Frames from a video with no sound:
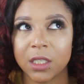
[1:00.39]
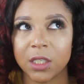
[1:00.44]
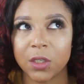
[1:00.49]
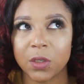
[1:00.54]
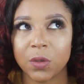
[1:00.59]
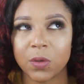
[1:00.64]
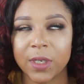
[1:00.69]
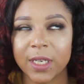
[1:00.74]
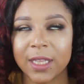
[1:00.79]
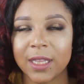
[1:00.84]

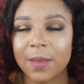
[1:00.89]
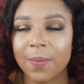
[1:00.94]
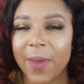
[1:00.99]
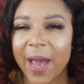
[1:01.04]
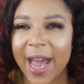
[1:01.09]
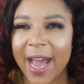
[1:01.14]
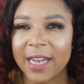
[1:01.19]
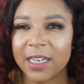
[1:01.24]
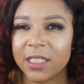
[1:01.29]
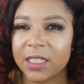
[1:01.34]
to get the
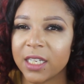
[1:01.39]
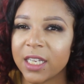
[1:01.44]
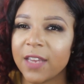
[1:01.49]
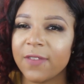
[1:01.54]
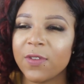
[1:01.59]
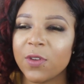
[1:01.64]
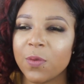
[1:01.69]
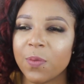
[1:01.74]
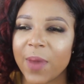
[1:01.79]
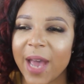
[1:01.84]
badge, they
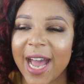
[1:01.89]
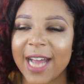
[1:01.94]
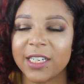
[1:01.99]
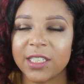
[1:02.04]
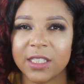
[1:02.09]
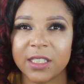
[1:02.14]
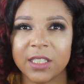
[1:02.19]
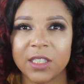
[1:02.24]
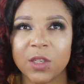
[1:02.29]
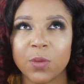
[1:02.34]
give you
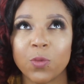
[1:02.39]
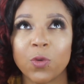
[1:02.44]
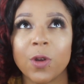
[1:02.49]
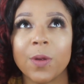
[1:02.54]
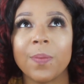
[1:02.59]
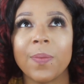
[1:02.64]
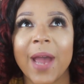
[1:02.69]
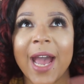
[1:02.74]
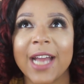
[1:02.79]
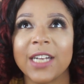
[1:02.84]
badges, and the
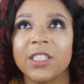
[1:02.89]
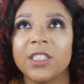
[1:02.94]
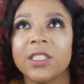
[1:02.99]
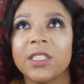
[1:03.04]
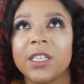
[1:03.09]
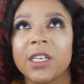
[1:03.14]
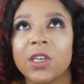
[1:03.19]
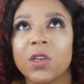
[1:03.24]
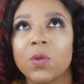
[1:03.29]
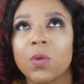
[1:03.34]
more
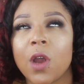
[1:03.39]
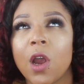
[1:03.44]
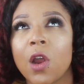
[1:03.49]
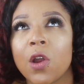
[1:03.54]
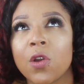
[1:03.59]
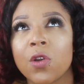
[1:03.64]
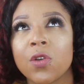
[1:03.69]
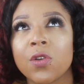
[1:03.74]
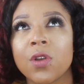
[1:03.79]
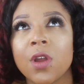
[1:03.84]
badges that you
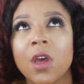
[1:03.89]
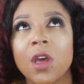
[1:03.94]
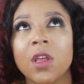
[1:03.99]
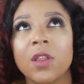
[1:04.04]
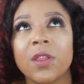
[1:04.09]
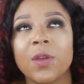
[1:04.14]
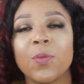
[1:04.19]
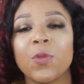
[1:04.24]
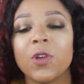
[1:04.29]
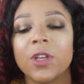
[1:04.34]
earn,
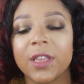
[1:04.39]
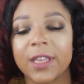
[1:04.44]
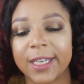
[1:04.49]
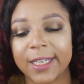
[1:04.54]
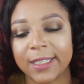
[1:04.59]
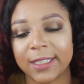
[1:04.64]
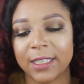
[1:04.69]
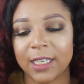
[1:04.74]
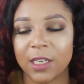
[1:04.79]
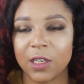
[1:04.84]
the more
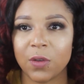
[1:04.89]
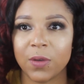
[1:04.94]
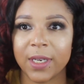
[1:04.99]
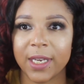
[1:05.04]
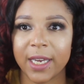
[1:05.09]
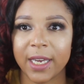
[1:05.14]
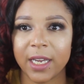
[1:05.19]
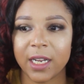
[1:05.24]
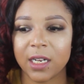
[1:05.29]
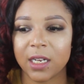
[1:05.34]
things that you
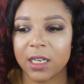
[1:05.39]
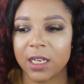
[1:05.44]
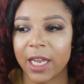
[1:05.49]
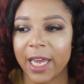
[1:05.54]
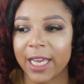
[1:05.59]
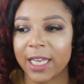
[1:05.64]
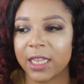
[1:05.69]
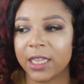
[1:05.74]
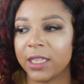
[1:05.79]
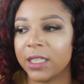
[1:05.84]
get.
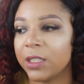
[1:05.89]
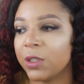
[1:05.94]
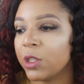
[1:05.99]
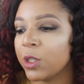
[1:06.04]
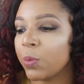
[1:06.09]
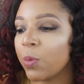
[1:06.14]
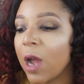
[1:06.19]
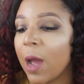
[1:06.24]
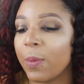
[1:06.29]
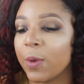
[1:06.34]
Like, this
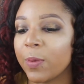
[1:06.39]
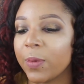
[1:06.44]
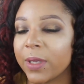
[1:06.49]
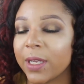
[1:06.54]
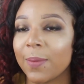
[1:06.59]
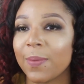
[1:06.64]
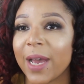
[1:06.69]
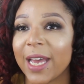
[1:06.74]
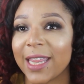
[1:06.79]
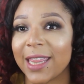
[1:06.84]
is
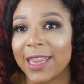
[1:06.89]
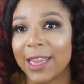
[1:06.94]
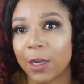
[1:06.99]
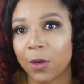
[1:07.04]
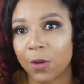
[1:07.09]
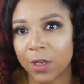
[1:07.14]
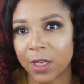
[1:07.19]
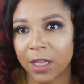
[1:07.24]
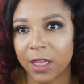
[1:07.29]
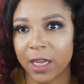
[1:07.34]
probably my
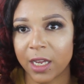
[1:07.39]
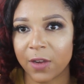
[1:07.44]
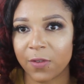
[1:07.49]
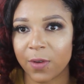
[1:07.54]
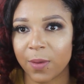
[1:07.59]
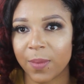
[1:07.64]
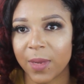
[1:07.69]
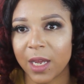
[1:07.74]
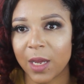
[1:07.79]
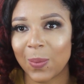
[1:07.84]
third thing
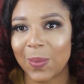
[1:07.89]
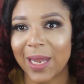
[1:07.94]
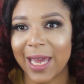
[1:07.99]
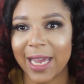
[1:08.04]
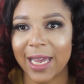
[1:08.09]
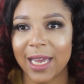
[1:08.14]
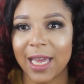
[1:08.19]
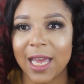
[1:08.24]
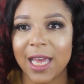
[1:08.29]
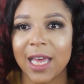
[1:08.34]
from them.
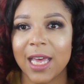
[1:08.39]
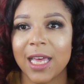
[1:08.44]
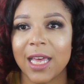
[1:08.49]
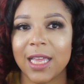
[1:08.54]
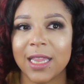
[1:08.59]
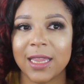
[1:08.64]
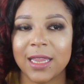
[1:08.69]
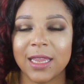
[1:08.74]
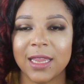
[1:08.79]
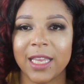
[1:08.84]
Like,
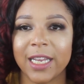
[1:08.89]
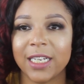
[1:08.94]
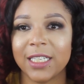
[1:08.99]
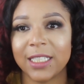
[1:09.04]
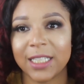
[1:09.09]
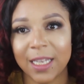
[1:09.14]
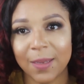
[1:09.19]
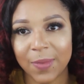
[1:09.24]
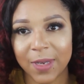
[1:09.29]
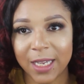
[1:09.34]
they
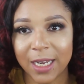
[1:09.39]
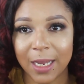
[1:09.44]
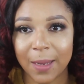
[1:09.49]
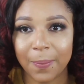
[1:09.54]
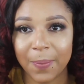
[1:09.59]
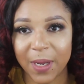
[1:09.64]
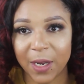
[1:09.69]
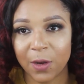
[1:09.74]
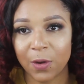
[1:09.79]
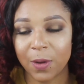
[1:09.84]
just keep
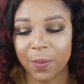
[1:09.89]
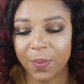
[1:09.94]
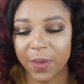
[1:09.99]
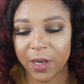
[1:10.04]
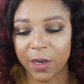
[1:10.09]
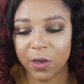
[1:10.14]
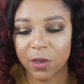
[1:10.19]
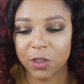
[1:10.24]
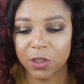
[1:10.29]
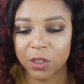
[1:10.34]
getting bigger and
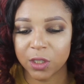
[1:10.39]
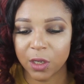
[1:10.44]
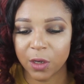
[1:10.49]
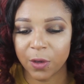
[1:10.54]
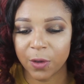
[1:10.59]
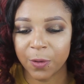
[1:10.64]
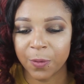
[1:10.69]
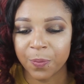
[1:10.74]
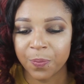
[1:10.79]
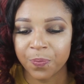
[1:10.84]
bigger.
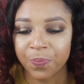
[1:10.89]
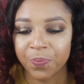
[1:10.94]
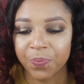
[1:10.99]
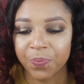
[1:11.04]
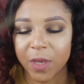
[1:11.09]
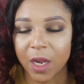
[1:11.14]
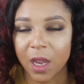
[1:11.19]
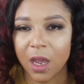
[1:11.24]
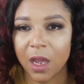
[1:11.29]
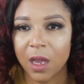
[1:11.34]
So,
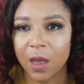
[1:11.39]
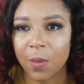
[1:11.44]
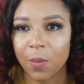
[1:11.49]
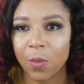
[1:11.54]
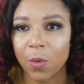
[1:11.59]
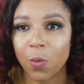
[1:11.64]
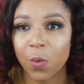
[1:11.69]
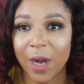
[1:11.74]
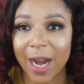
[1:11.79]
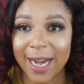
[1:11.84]

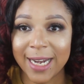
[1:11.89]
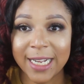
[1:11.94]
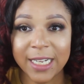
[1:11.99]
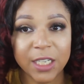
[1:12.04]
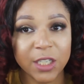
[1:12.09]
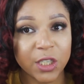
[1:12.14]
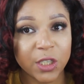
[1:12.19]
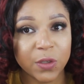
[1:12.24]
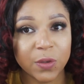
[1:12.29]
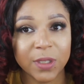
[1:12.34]
um, what I need
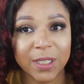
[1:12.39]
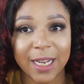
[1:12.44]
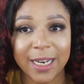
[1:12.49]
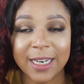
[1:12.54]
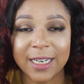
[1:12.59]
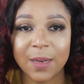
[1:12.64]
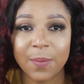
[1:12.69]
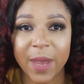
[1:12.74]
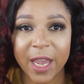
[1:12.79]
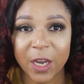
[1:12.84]
to do is I
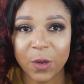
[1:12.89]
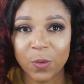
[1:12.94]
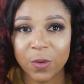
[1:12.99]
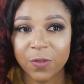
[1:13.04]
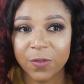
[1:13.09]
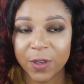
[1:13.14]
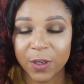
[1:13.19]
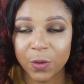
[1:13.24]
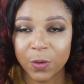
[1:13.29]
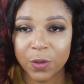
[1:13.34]
need to make a
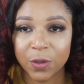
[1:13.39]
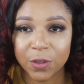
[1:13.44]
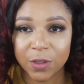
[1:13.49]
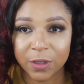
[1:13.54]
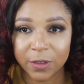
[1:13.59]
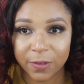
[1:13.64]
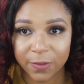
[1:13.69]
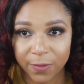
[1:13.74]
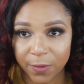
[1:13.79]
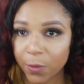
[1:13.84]
review on
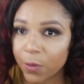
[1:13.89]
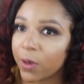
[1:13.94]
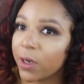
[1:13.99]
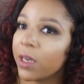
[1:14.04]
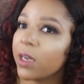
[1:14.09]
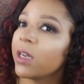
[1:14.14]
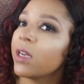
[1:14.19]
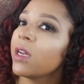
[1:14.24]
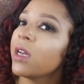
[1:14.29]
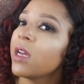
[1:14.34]

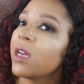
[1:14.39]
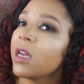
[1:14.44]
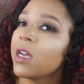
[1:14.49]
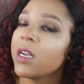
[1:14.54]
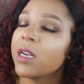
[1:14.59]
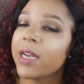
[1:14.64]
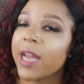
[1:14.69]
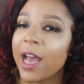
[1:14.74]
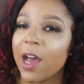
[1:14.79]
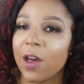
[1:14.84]
Sephora.
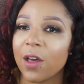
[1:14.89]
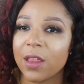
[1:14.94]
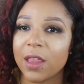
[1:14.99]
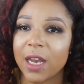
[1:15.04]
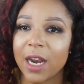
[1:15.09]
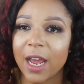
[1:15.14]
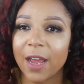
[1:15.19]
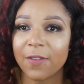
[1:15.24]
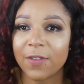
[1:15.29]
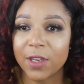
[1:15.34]
Now
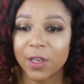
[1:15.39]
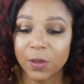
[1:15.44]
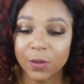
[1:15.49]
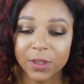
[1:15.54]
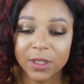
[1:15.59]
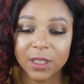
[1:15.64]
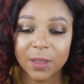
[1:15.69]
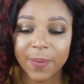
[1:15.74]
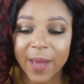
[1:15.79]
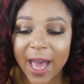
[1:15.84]
that I've
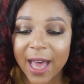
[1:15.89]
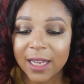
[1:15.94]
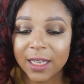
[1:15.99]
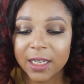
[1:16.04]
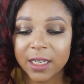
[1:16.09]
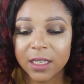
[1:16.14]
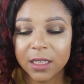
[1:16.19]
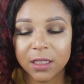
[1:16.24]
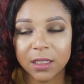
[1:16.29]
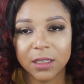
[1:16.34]
used the
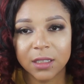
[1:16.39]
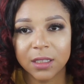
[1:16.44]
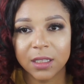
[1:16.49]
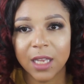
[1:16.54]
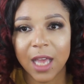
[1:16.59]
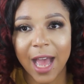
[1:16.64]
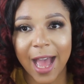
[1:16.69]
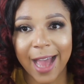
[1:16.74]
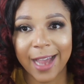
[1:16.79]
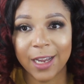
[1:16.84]
palette,
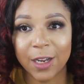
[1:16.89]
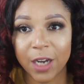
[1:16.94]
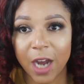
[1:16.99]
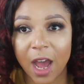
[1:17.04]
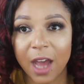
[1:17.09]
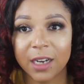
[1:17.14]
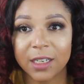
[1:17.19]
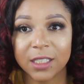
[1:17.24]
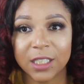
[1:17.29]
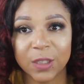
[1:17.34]
I can
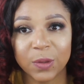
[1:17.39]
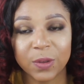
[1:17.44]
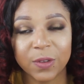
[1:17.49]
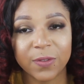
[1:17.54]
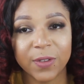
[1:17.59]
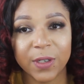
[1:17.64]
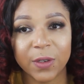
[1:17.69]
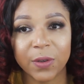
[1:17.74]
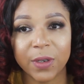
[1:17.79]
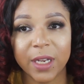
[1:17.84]
honestly
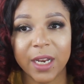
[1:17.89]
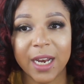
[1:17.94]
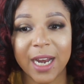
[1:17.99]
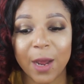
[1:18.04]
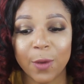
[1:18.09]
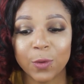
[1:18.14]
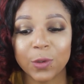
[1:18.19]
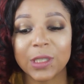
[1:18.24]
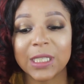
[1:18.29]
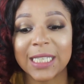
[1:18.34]
review it,
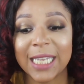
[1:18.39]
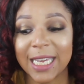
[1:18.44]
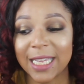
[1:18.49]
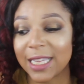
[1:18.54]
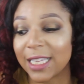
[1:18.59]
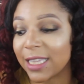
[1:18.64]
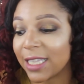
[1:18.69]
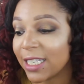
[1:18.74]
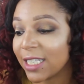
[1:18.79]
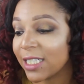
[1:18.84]
and I will say
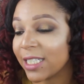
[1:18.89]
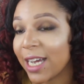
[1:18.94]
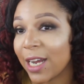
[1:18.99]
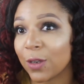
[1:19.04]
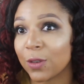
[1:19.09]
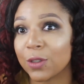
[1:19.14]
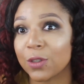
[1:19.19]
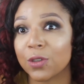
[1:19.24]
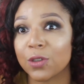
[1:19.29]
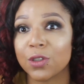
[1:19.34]
that these
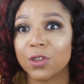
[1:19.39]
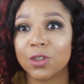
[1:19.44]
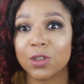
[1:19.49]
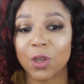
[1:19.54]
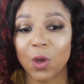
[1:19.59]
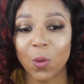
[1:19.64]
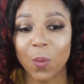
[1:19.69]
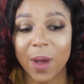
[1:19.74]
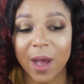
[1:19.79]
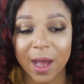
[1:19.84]
shadows are
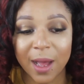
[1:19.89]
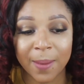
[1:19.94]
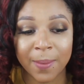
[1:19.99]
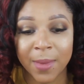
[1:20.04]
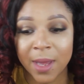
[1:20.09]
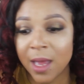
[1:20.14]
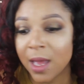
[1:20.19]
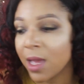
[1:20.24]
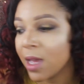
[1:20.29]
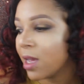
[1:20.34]
so
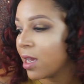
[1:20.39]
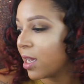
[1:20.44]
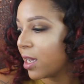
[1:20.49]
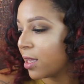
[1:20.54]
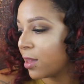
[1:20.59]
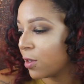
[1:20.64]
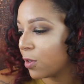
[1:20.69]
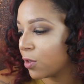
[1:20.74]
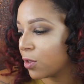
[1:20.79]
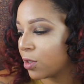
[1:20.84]
bomb
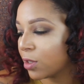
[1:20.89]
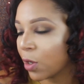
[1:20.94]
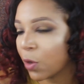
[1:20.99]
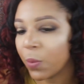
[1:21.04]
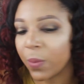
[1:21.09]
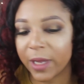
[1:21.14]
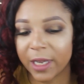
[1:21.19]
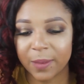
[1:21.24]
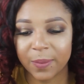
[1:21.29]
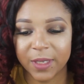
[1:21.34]
and they're
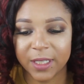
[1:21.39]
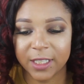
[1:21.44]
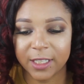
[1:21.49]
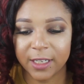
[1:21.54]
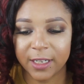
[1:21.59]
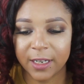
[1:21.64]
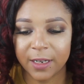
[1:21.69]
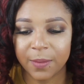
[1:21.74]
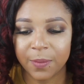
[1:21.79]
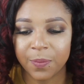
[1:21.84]
so
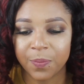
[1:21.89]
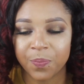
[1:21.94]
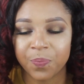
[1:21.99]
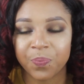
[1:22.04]
pigmented.